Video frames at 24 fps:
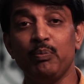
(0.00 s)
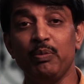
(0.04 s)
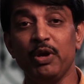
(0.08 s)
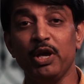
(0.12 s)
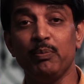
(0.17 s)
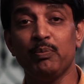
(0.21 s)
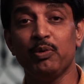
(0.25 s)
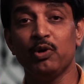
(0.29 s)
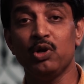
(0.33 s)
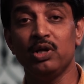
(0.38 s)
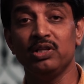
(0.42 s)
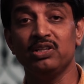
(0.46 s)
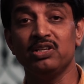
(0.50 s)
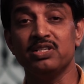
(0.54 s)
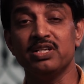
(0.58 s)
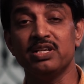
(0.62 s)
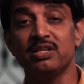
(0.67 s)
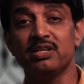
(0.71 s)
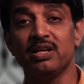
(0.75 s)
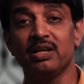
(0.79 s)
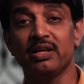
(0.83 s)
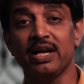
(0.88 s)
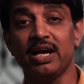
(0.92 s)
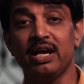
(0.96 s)
people on the
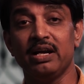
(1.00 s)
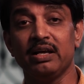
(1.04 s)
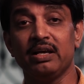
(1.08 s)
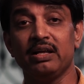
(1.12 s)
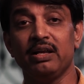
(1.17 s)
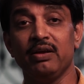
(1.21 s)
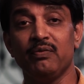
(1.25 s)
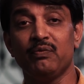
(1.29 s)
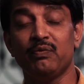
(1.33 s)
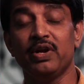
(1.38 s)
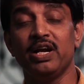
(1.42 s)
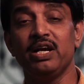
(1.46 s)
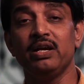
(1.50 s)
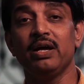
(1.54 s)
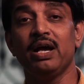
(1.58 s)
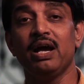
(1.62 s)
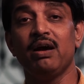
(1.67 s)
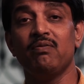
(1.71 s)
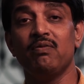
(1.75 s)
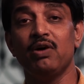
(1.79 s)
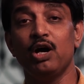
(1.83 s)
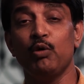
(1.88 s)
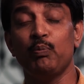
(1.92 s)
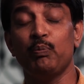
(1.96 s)
general category front
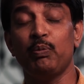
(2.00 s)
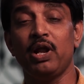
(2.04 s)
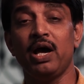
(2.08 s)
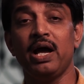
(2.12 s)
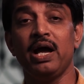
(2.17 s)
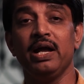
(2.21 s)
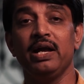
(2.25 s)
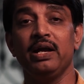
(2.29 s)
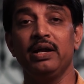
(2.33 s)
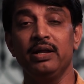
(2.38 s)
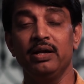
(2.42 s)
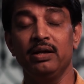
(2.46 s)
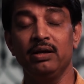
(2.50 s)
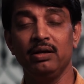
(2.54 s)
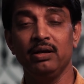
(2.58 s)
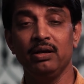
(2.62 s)
have applied